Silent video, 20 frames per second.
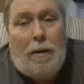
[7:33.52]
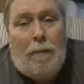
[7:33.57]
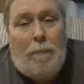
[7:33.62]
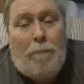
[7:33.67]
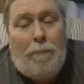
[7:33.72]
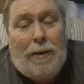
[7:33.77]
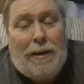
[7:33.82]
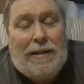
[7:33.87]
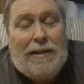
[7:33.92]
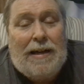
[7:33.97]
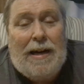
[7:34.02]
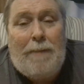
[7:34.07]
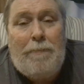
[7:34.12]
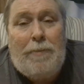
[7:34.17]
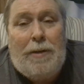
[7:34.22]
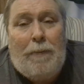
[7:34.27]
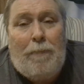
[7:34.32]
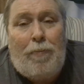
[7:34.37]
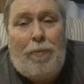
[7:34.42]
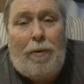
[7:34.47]
But it's an
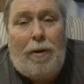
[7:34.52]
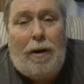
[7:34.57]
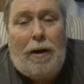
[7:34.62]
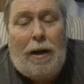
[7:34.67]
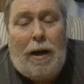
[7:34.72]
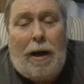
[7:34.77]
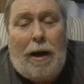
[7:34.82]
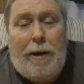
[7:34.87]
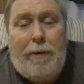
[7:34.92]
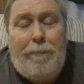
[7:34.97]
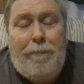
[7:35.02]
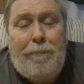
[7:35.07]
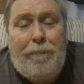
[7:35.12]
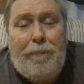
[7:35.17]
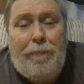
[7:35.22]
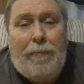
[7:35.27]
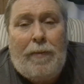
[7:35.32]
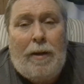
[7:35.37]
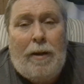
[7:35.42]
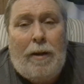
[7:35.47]
empty god.
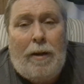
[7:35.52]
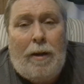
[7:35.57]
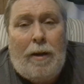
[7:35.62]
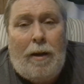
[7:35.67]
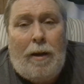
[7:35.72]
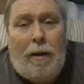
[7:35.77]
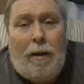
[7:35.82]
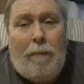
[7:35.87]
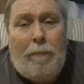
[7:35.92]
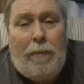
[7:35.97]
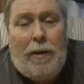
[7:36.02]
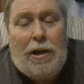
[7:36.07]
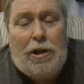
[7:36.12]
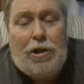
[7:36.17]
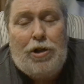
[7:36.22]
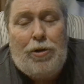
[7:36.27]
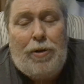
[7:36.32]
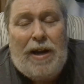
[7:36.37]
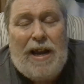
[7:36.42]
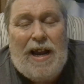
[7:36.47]
Because
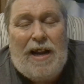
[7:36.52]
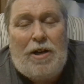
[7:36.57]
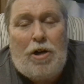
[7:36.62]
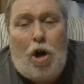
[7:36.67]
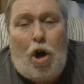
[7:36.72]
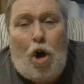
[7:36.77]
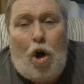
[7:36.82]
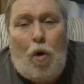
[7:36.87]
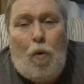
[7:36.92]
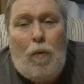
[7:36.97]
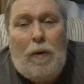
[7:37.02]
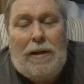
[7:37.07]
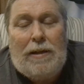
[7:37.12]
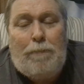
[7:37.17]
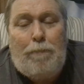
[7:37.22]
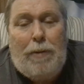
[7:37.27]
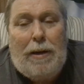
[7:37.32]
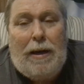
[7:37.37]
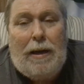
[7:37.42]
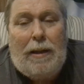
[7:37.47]
you can't always
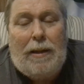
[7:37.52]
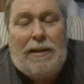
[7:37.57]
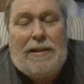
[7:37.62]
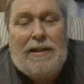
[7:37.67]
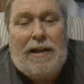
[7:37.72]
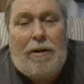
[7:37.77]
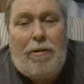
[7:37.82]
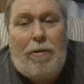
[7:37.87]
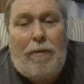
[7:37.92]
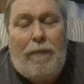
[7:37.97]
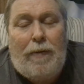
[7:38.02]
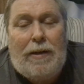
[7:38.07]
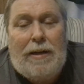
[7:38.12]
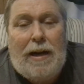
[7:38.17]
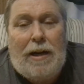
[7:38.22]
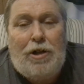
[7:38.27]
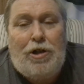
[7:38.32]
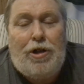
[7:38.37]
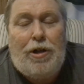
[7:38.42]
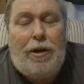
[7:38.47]
be the center of
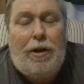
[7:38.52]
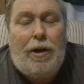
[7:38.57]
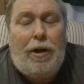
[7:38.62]
attention.